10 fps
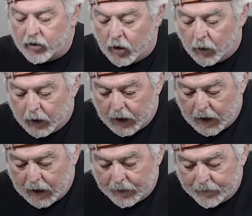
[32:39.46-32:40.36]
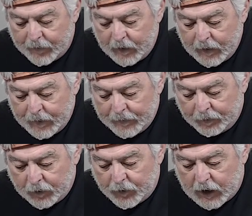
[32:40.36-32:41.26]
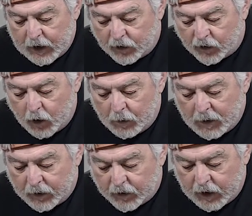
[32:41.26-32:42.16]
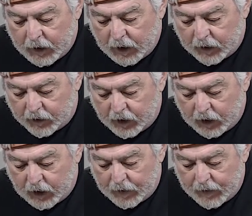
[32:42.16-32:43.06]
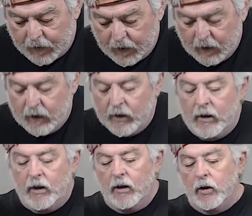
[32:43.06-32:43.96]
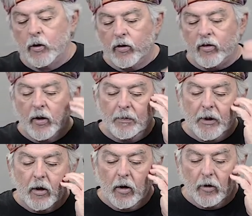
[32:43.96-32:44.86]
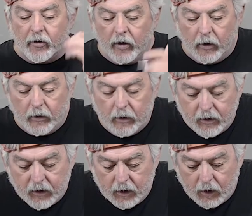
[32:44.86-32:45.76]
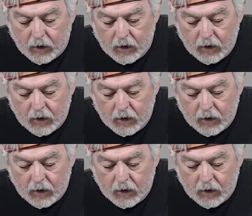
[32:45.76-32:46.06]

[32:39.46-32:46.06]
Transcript: going on. If it gets too busy, then it's going to lose something also. So,